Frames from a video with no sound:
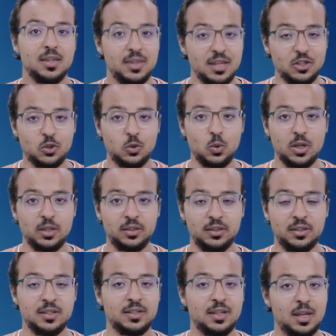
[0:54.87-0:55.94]
These two
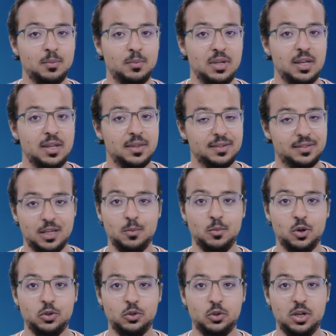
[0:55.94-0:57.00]
entities can be in the
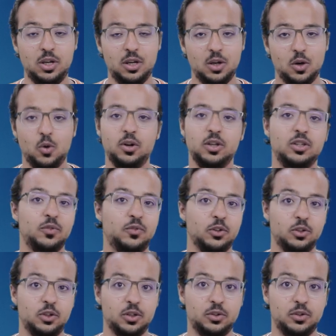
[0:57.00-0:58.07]
same country or in
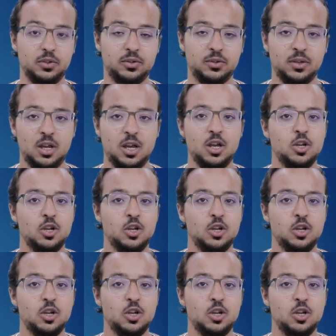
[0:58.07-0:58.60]
different countries.